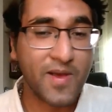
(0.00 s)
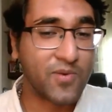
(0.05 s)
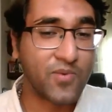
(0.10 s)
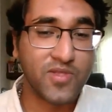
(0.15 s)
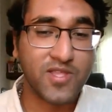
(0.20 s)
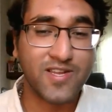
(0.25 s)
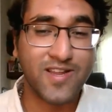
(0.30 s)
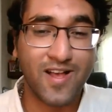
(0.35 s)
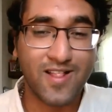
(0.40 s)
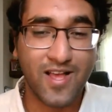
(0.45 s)
met
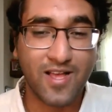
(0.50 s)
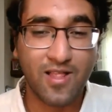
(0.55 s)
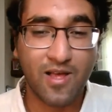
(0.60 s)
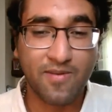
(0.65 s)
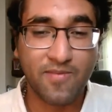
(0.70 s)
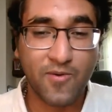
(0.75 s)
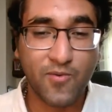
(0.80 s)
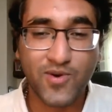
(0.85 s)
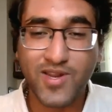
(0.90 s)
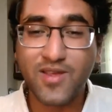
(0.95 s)
with the Dalai
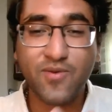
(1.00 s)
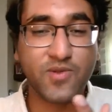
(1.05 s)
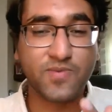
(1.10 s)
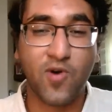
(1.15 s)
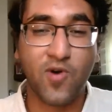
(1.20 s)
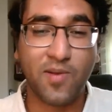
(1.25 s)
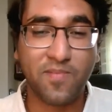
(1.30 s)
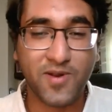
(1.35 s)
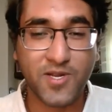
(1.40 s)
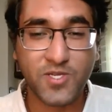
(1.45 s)
Lama when he was
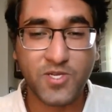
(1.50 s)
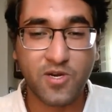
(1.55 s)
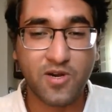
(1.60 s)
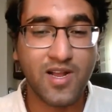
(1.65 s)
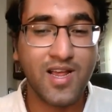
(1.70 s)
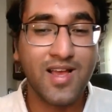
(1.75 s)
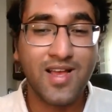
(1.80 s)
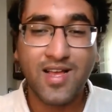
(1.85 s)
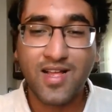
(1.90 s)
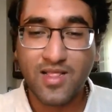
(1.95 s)
yeah. Prime Minister.
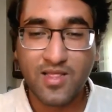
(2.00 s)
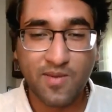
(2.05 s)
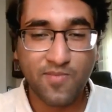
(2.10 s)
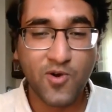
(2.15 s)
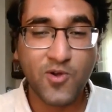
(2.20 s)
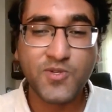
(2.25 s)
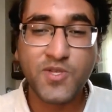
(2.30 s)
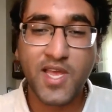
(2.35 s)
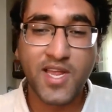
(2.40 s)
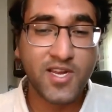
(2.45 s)
Right.
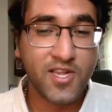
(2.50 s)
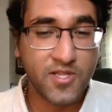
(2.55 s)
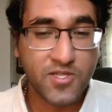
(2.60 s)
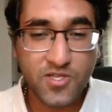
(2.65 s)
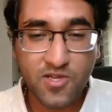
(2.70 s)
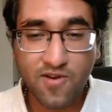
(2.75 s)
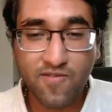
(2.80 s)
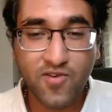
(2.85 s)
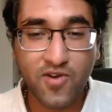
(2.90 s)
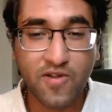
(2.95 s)
Liberals and
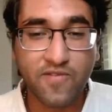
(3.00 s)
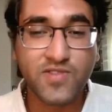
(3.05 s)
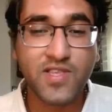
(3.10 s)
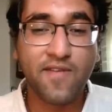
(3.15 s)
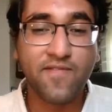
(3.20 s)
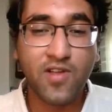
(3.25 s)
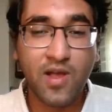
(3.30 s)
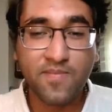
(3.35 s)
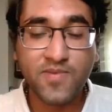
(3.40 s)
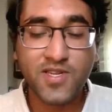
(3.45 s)
conservatives
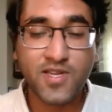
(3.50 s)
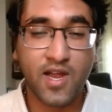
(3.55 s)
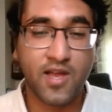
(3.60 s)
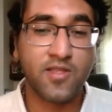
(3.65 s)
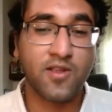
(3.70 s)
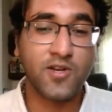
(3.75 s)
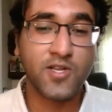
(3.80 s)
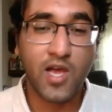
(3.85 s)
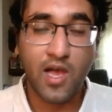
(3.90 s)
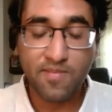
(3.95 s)
have come
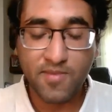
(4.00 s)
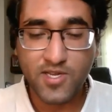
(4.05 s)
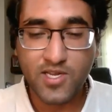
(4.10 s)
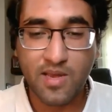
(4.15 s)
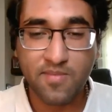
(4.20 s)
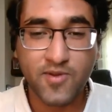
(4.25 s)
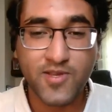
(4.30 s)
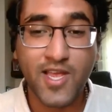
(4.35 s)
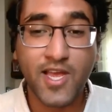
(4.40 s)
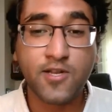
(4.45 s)
together time and
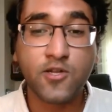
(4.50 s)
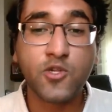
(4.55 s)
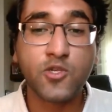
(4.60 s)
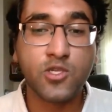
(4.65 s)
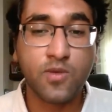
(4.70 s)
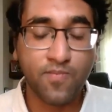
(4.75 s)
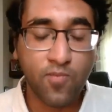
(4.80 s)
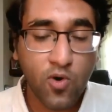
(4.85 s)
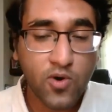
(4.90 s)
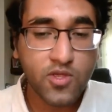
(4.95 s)
time again to
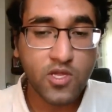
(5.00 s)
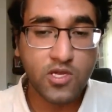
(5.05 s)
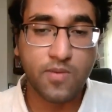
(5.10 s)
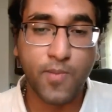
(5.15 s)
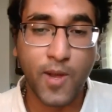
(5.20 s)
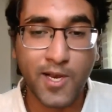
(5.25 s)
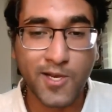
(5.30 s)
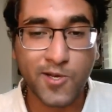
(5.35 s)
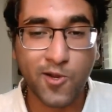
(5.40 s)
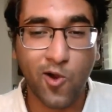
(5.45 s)
support the
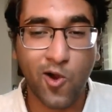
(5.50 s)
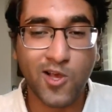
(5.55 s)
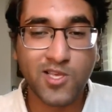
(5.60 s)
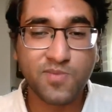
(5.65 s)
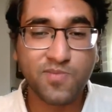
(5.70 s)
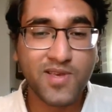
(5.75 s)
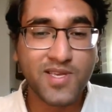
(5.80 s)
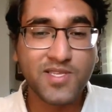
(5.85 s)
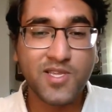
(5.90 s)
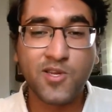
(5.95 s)
Tibetan cause
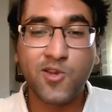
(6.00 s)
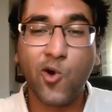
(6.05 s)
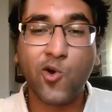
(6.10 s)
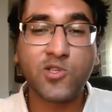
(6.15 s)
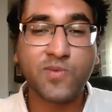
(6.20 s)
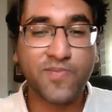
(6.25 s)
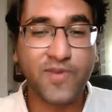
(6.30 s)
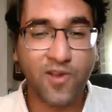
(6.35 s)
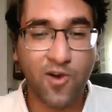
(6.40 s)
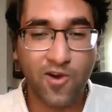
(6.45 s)
because it
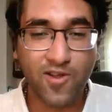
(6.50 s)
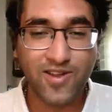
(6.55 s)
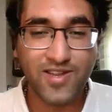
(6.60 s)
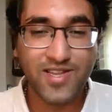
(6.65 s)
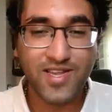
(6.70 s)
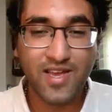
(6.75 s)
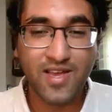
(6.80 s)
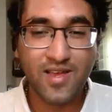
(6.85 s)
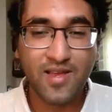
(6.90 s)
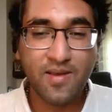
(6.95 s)
goes beyond
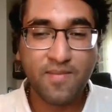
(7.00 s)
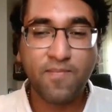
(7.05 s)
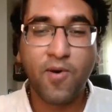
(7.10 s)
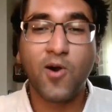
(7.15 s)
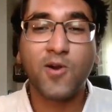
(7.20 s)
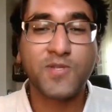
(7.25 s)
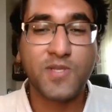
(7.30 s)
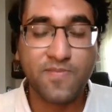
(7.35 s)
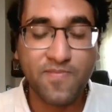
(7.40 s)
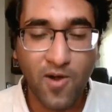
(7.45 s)

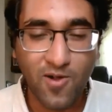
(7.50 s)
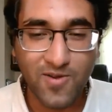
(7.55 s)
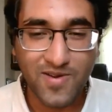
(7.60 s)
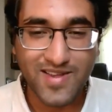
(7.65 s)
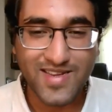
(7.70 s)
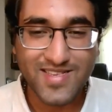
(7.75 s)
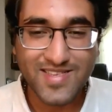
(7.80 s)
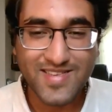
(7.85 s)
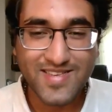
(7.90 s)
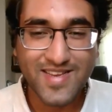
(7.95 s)
partisan
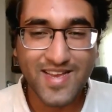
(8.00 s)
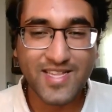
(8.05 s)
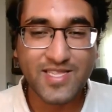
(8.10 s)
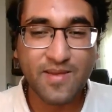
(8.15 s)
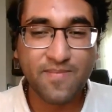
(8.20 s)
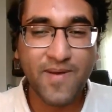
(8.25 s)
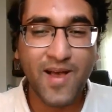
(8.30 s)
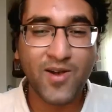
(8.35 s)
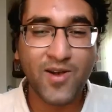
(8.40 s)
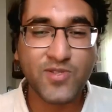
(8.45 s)
politics. It's
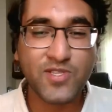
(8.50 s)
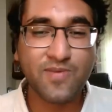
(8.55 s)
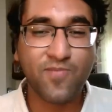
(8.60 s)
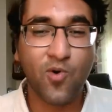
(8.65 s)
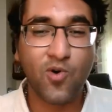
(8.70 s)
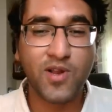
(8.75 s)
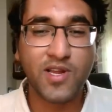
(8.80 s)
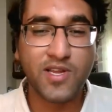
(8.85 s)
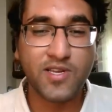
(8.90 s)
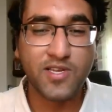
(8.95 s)
about
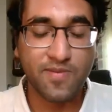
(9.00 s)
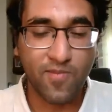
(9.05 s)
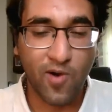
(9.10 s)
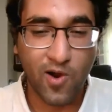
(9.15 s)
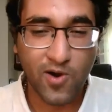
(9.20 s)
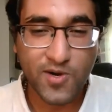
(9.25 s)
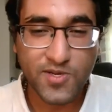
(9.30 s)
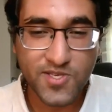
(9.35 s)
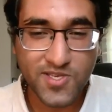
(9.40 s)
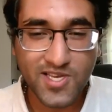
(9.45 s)
supporting
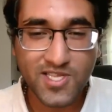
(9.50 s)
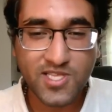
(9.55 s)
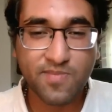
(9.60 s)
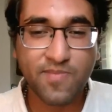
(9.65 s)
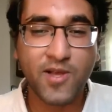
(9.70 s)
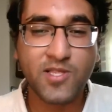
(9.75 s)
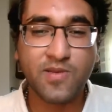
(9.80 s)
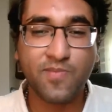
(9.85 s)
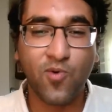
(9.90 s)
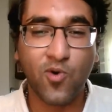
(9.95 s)
democracy, it's
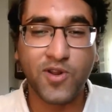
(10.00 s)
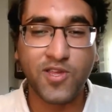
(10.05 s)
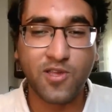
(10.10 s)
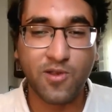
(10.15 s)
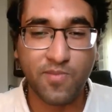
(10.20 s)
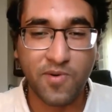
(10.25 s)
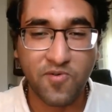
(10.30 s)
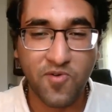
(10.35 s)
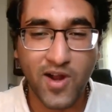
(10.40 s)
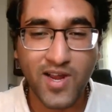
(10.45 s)
about supporting
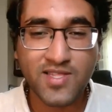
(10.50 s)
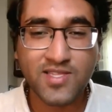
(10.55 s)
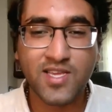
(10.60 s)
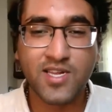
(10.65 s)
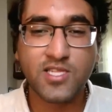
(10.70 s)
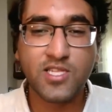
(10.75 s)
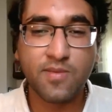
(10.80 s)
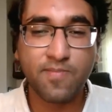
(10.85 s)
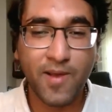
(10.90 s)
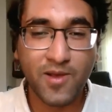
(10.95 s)
human rights,
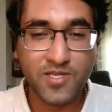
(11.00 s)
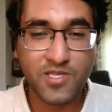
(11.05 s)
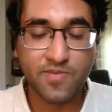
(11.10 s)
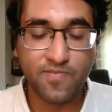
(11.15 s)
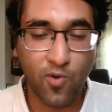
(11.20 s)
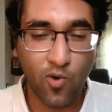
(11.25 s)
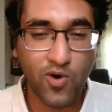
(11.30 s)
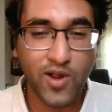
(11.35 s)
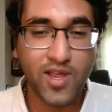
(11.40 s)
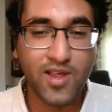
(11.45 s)
and it's about
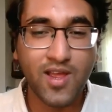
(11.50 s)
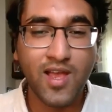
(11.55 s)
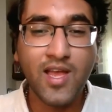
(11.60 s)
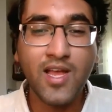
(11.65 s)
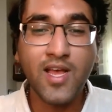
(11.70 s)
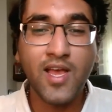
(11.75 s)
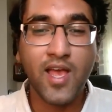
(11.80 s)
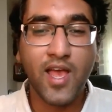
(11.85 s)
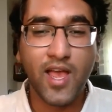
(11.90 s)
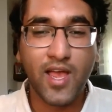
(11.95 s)
supporting
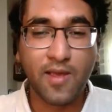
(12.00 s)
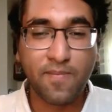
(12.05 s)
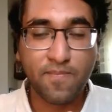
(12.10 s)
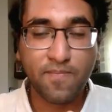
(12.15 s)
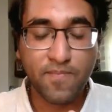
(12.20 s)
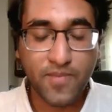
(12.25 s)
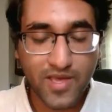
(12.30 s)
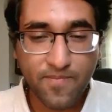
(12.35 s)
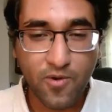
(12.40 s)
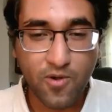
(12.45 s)
a
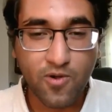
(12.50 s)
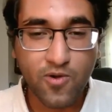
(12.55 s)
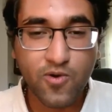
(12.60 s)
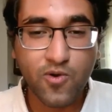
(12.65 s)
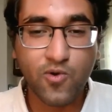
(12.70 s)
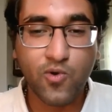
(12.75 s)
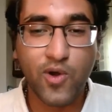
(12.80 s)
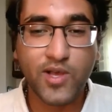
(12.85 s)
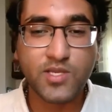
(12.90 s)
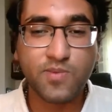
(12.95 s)
people
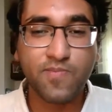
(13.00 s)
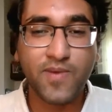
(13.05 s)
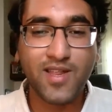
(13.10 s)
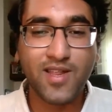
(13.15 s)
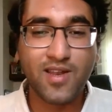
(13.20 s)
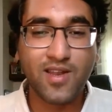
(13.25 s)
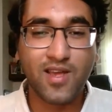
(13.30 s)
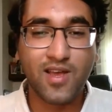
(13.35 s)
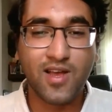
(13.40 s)
who has been,